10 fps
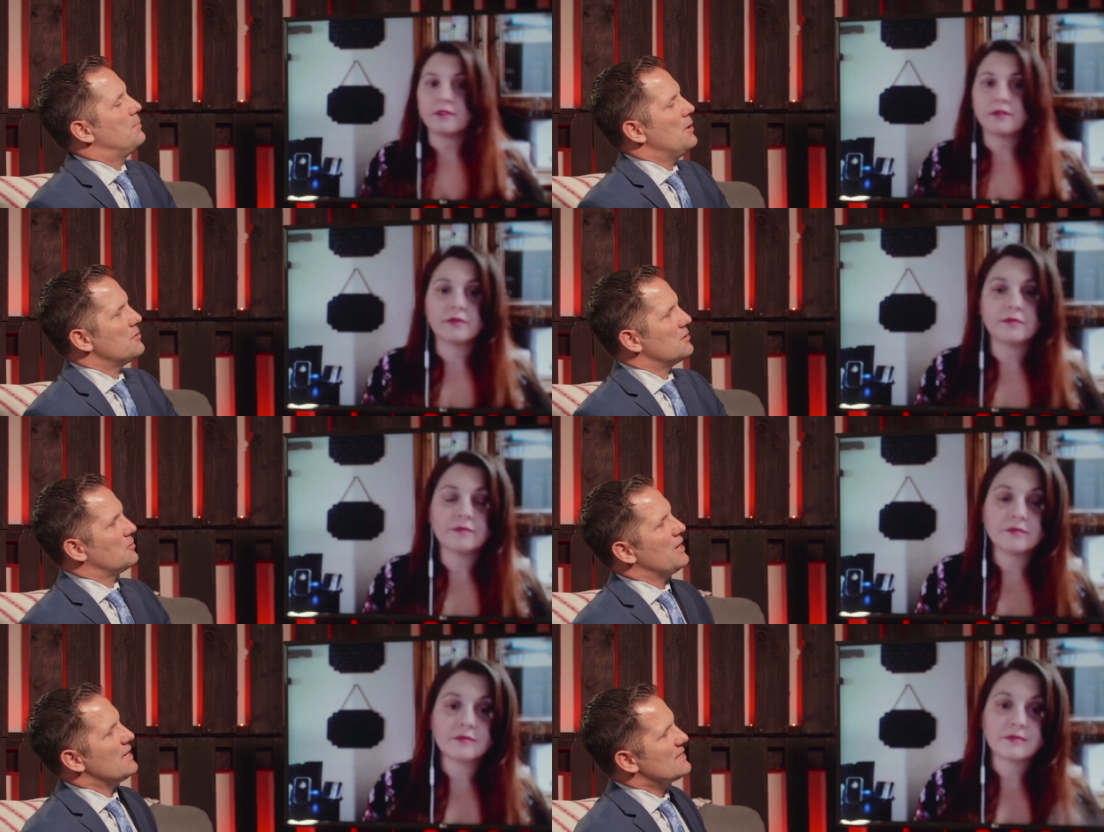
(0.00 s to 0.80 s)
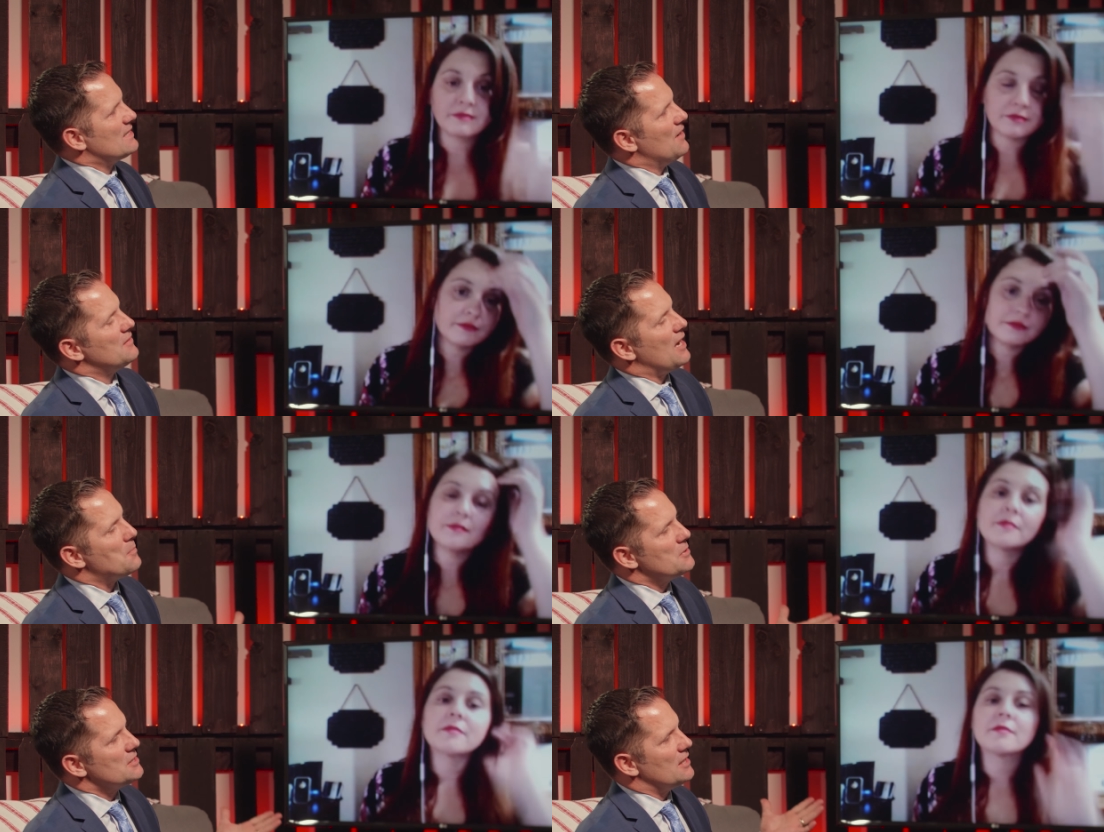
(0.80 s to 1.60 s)
Speaker 1: both Greg, Stephanie,
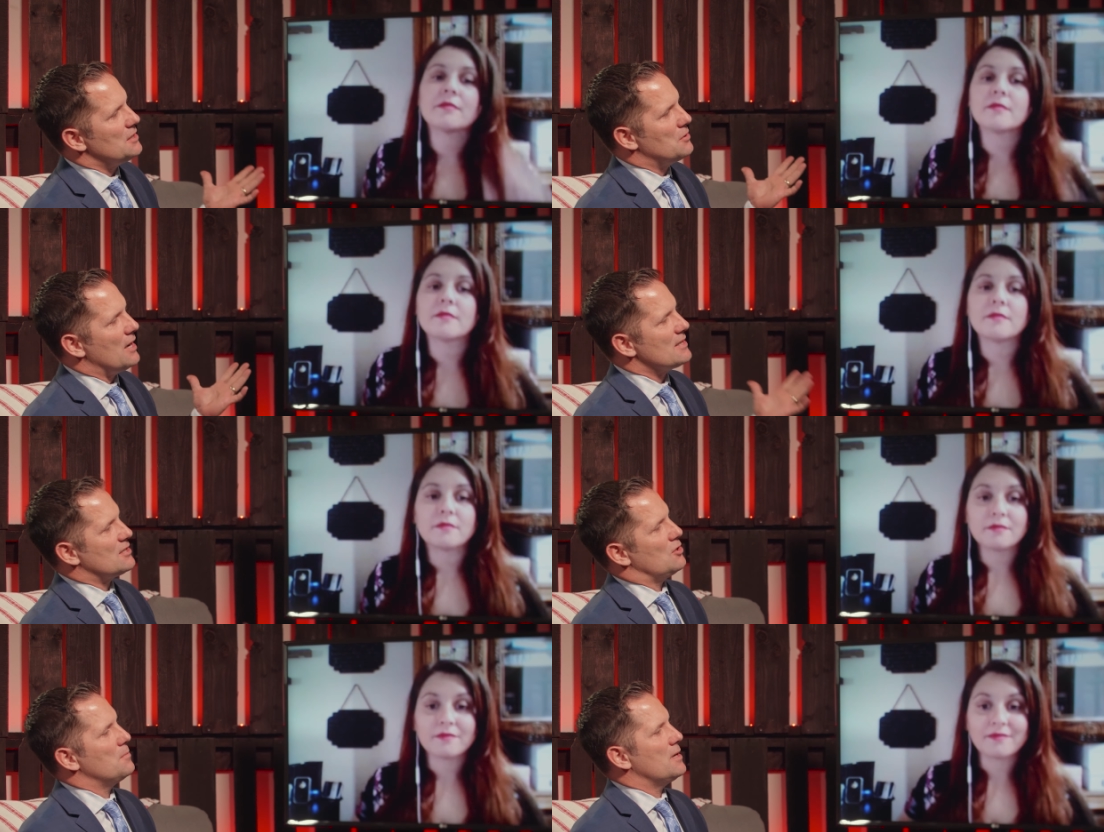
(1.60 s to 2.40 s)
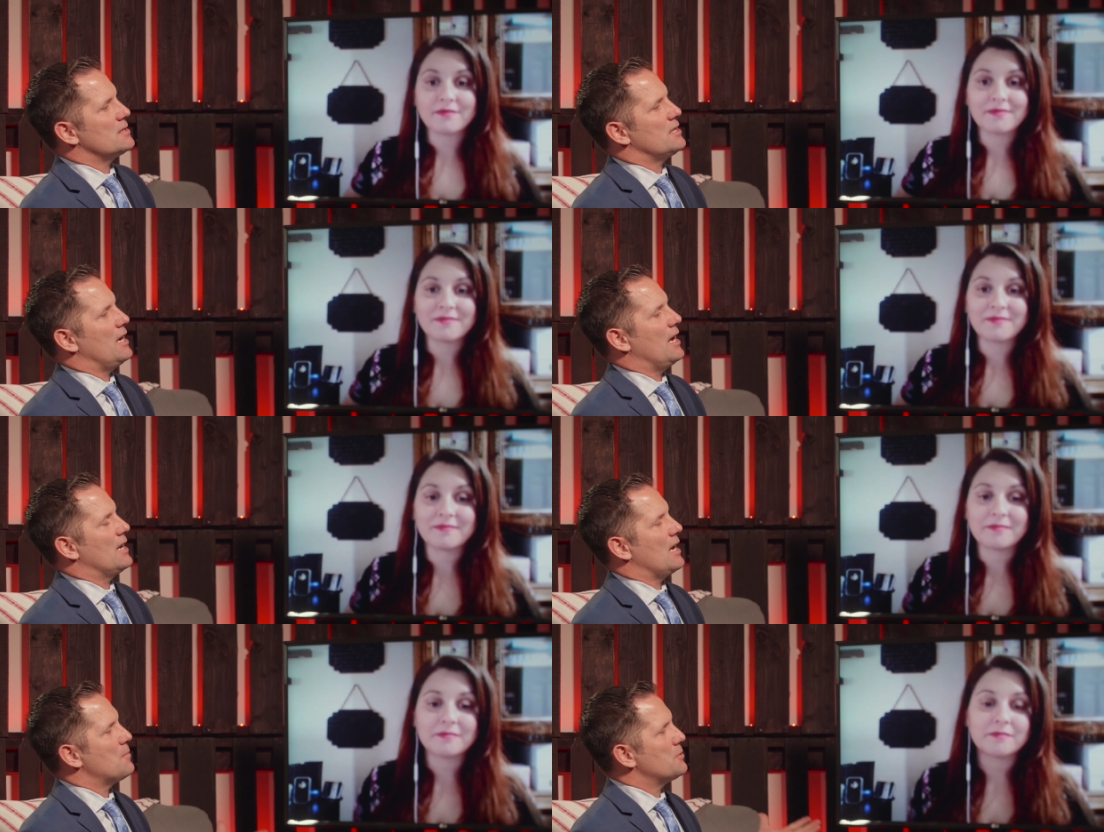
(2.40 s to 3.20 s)
I appreciate you guys so much.
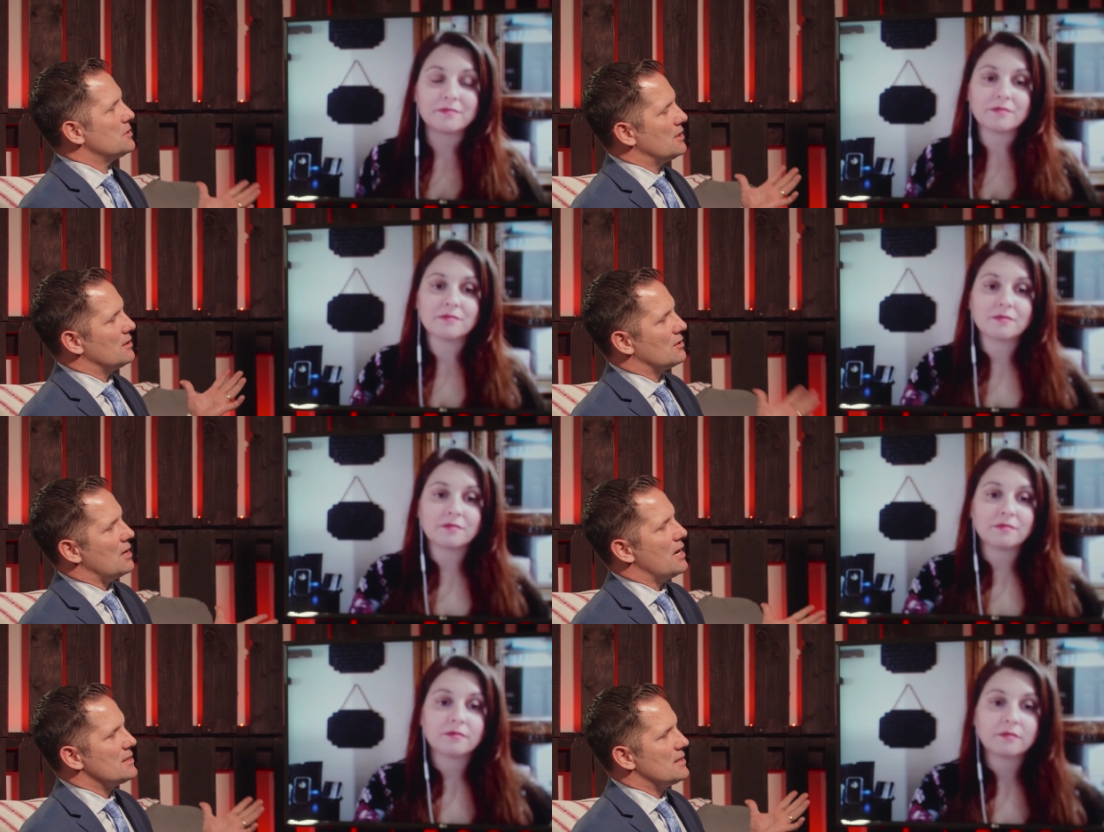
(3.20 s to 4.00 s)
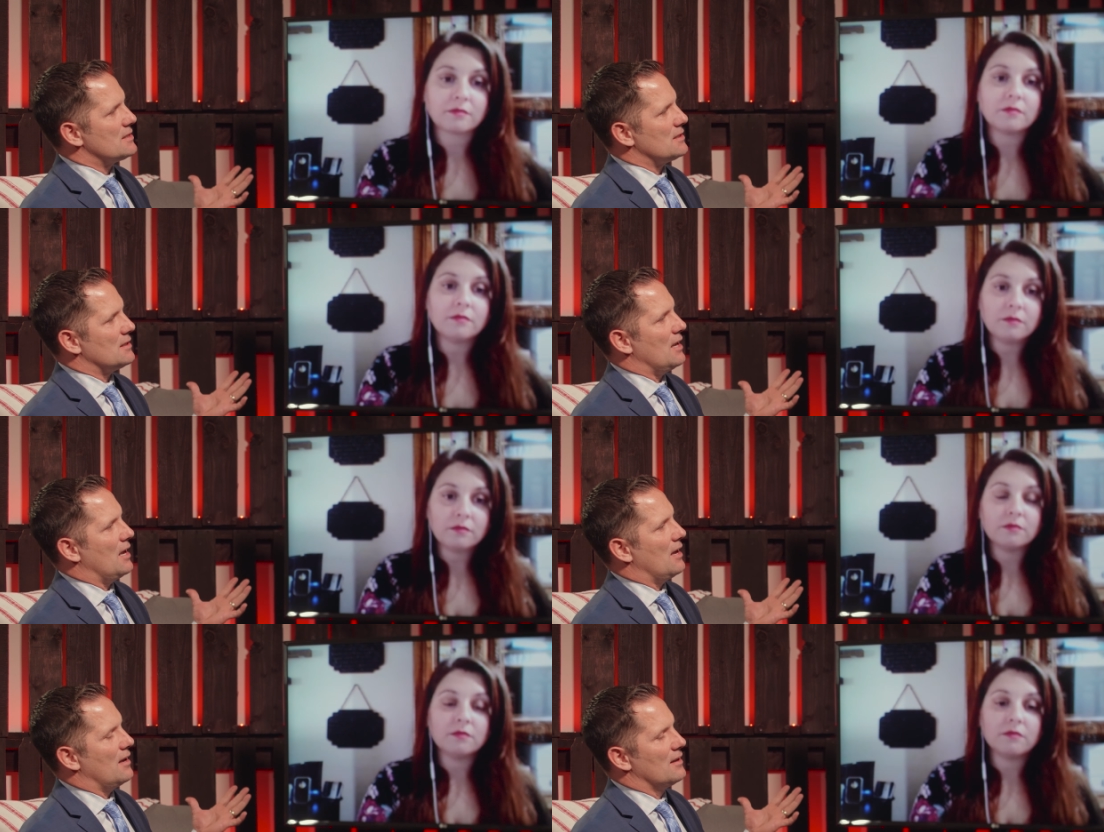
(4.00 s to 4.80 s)
And I appreciate your kindness
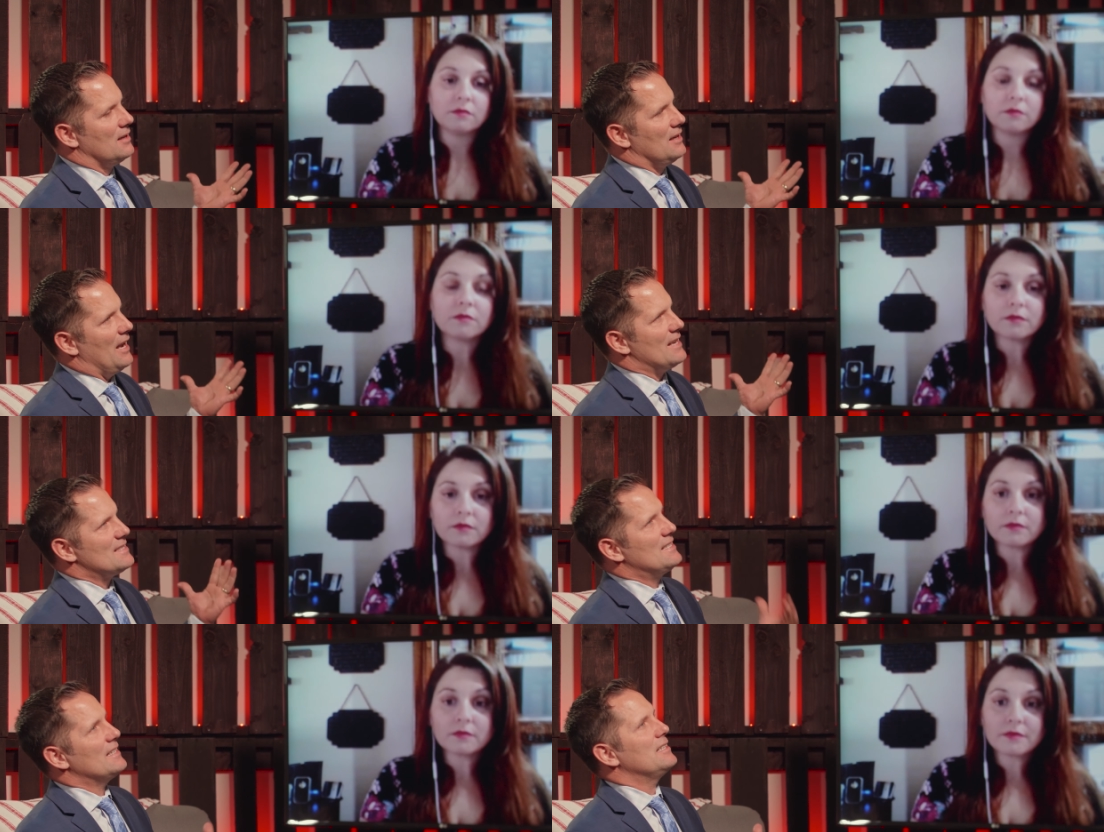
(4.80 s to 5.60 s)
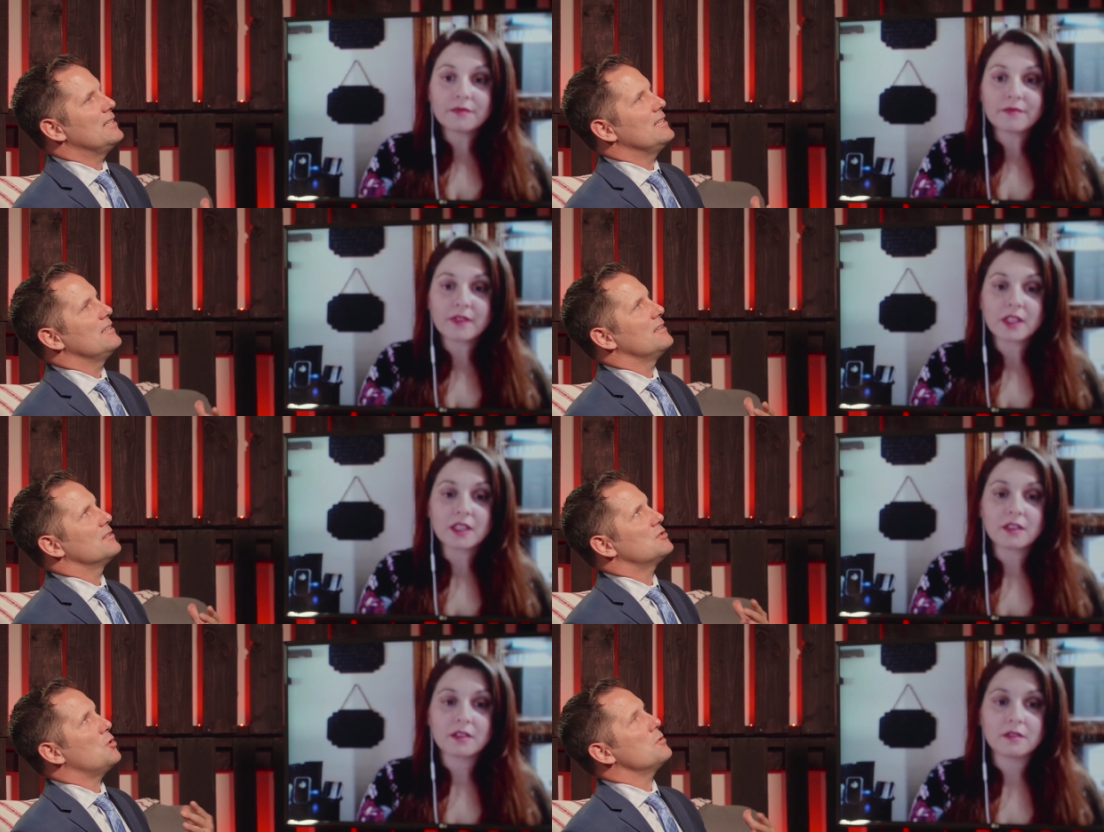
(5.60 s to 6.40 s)
uh, and
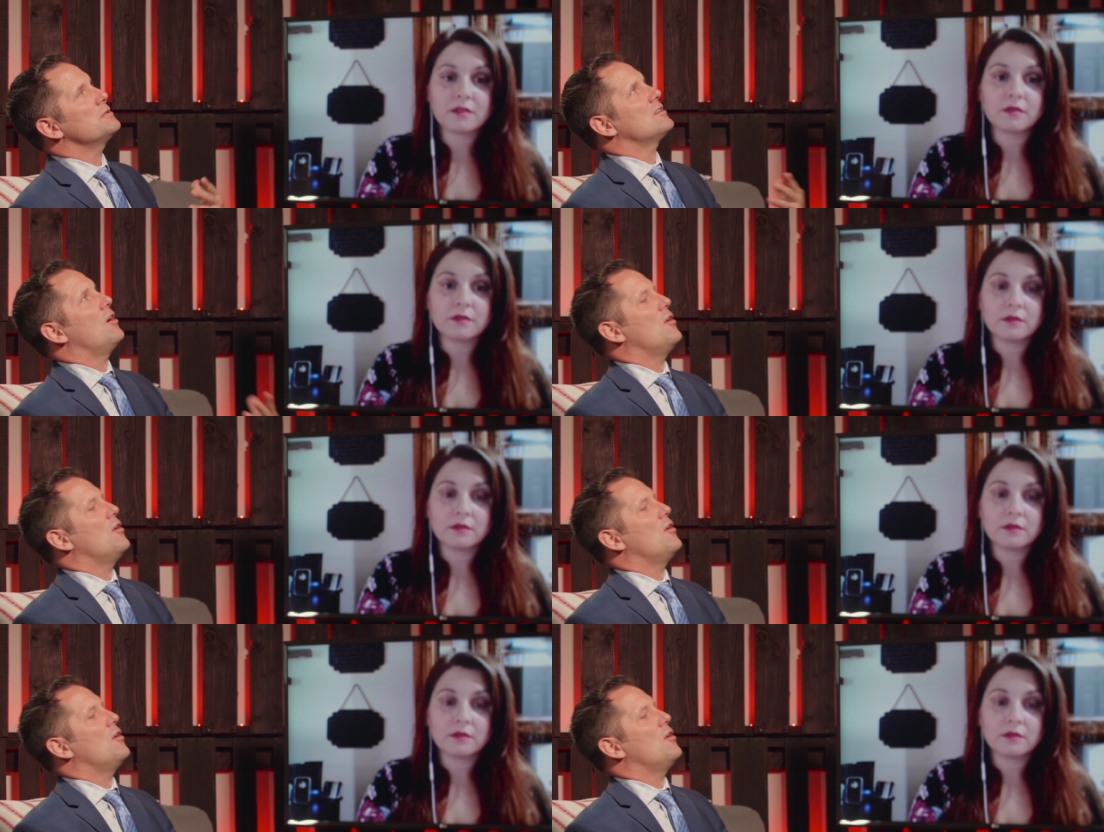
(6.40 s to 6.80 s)
dignity towards